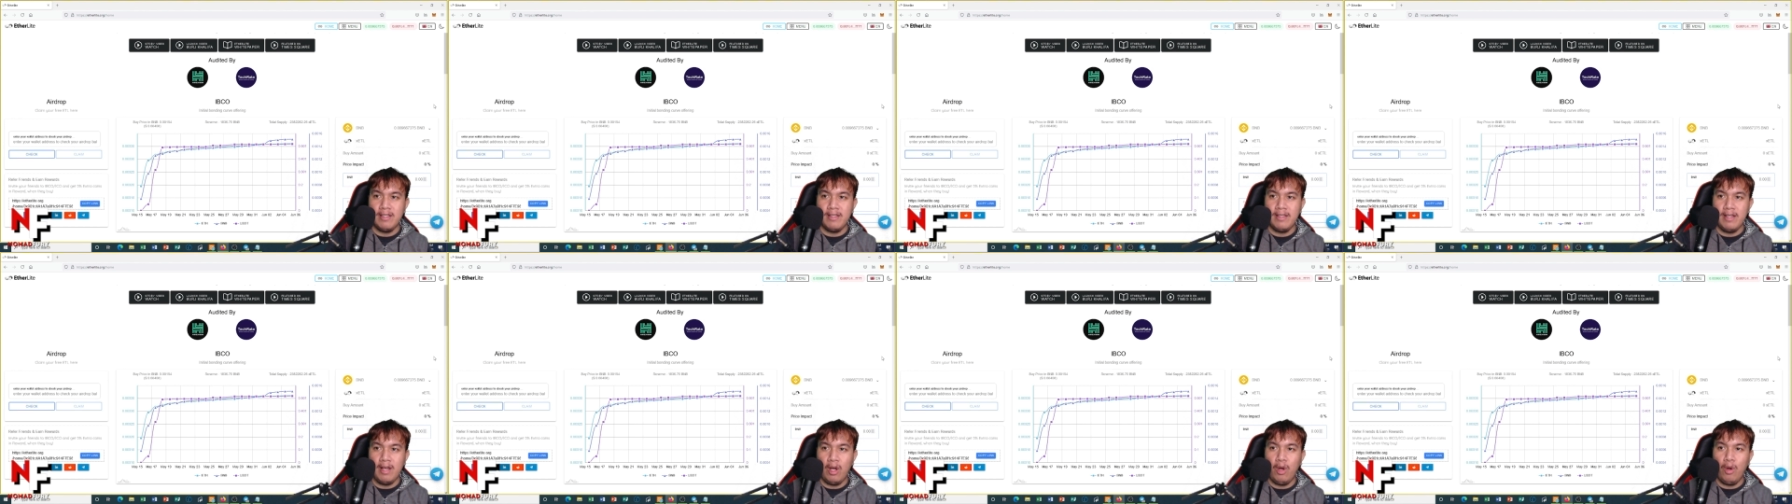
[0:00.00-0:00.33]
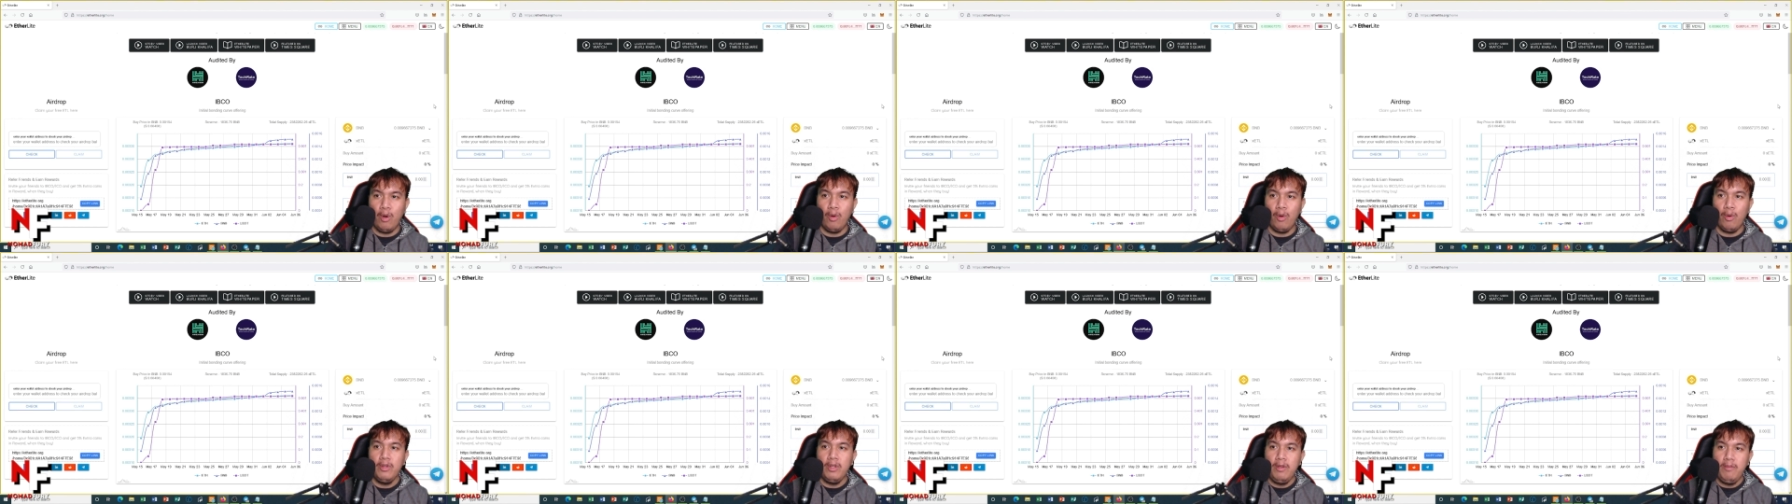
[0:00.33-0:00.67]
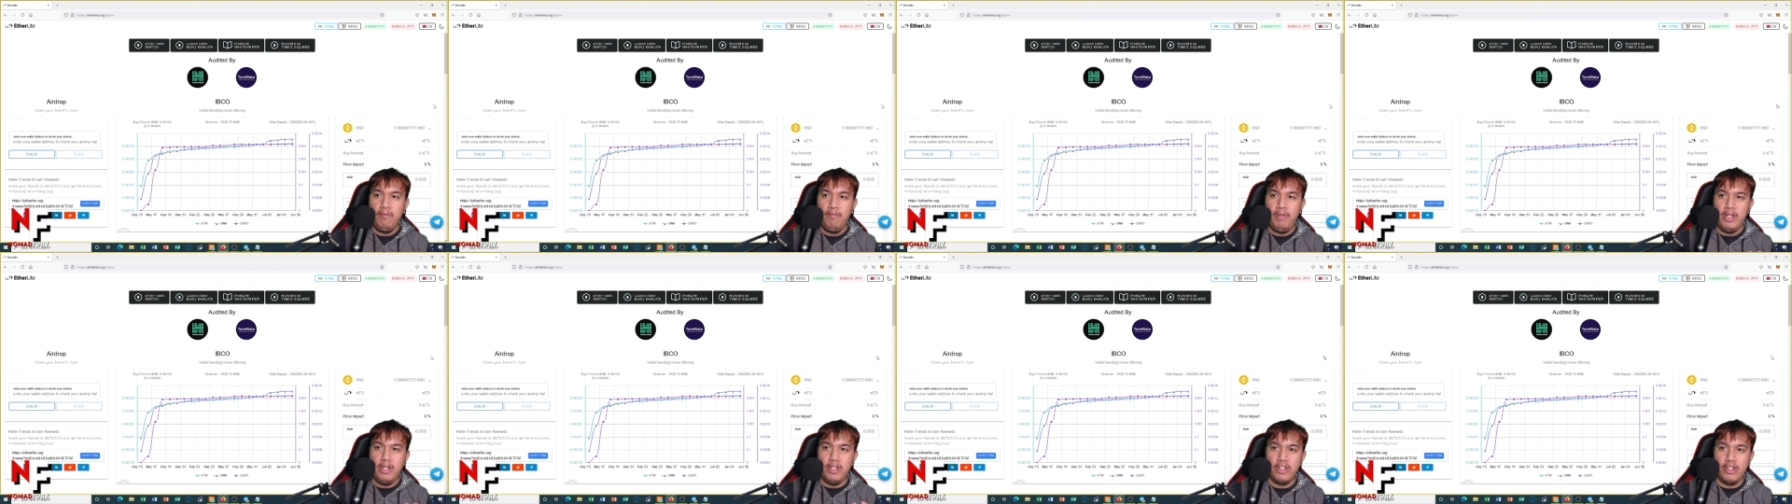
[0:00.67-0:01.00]
So
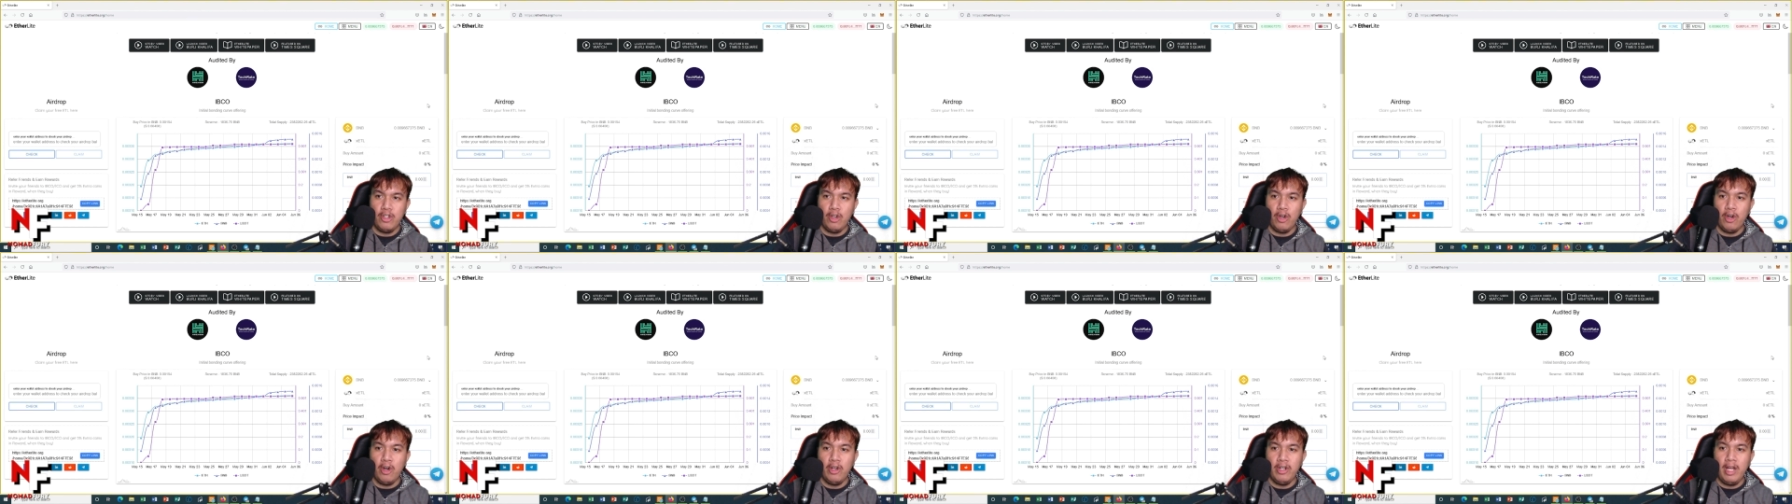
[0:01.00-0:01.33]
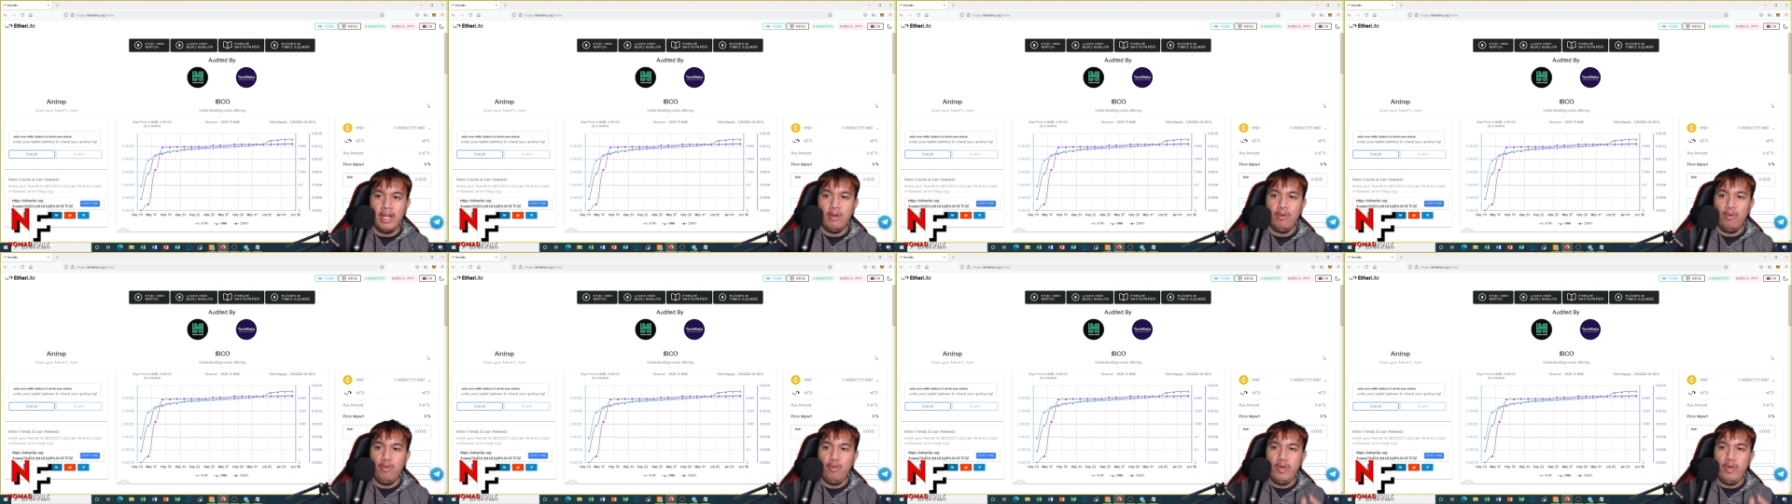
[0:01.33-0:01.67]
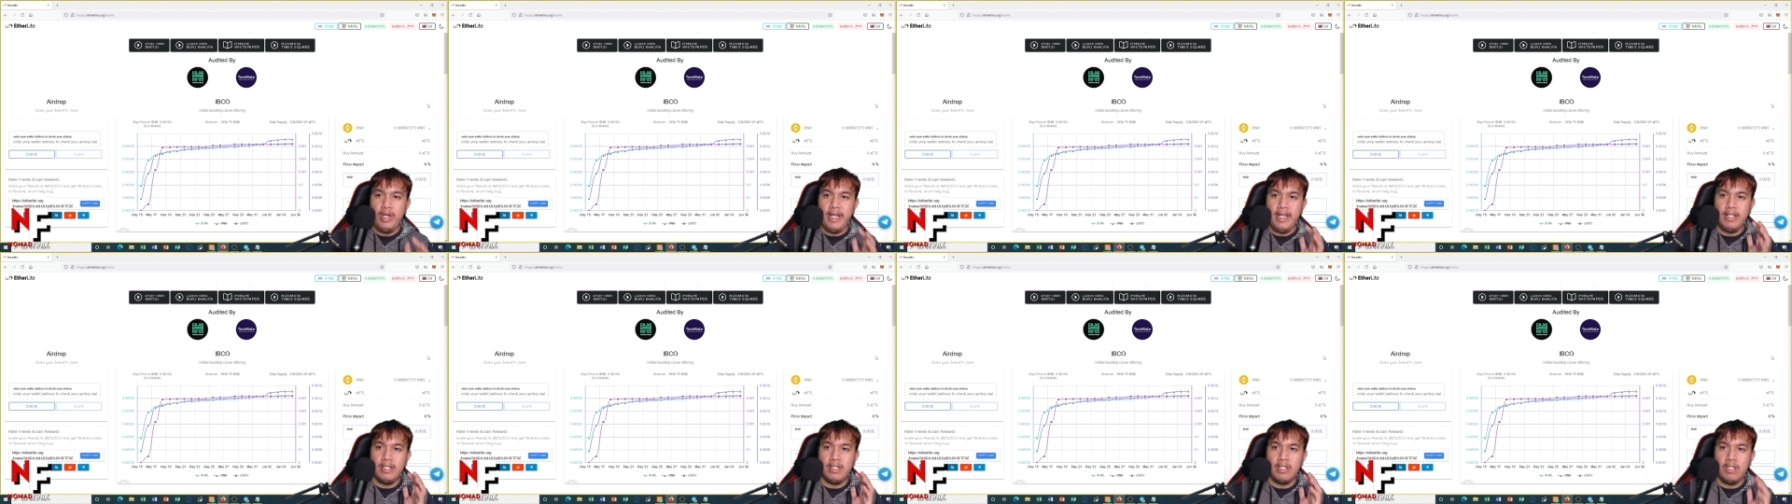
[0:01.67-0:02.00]
be sure that
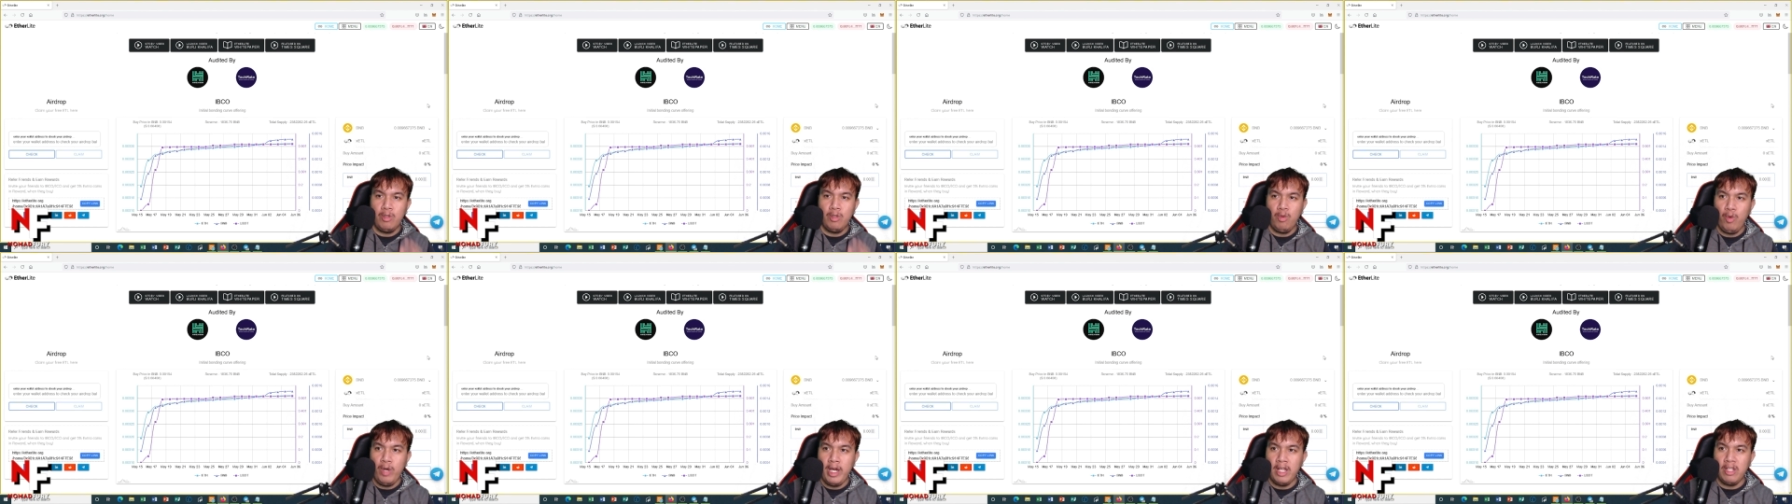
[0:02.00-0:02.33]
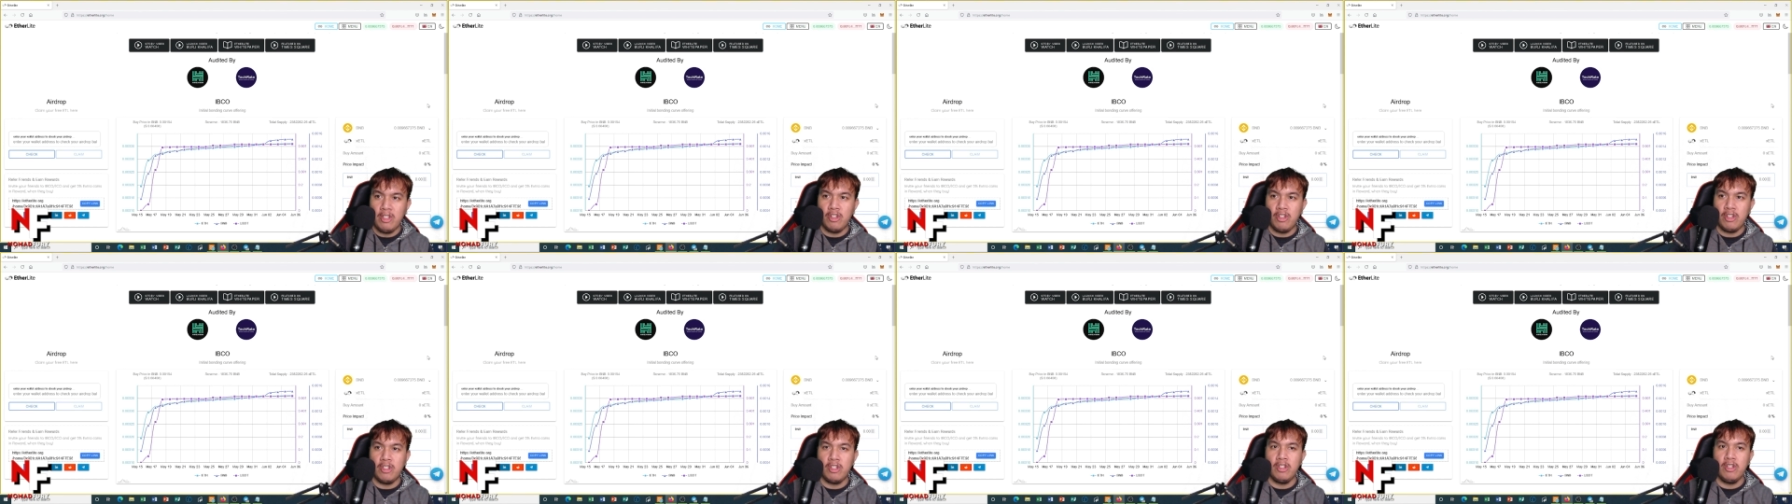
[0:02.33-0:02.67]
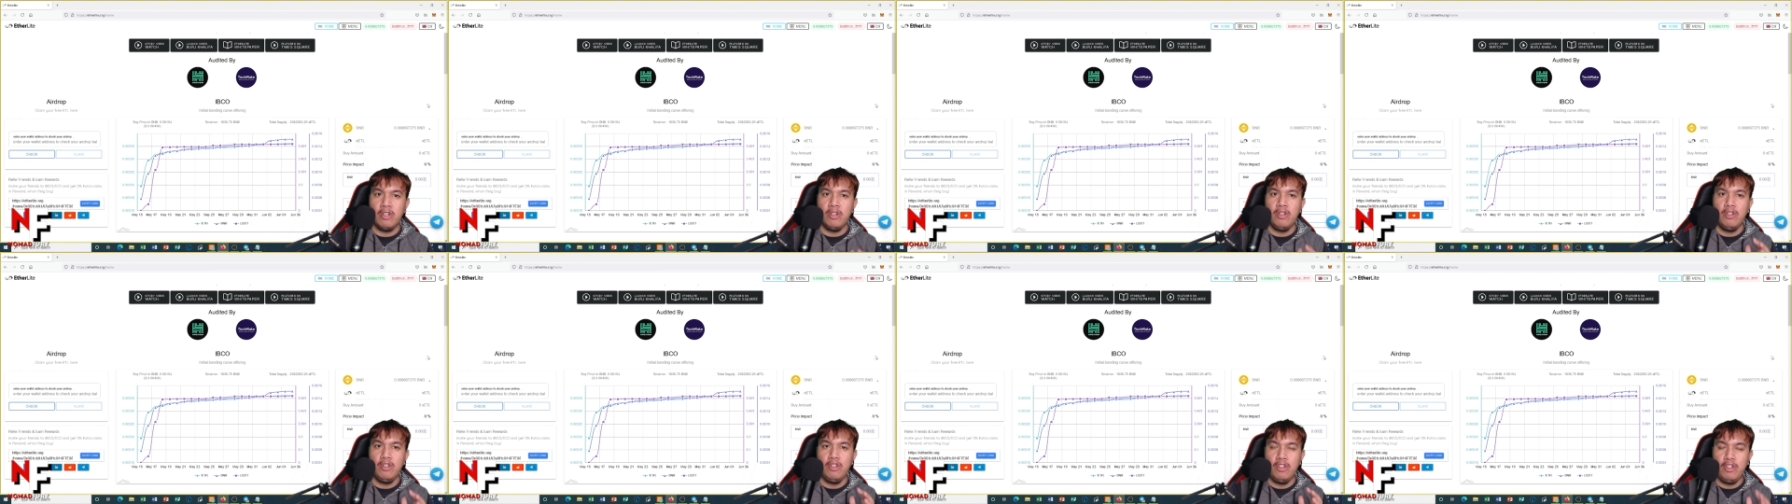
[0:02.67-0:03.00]
we switch